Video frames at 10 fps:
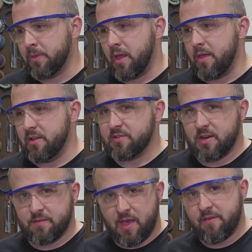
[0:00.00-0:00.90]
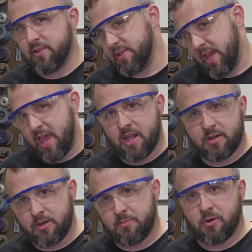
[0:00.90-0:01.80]
and instead of having to
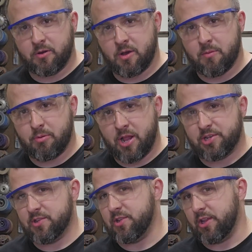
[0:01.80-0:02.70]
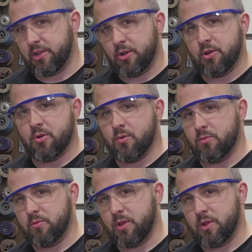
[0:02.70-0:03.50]
hand cut branches to clear, you know,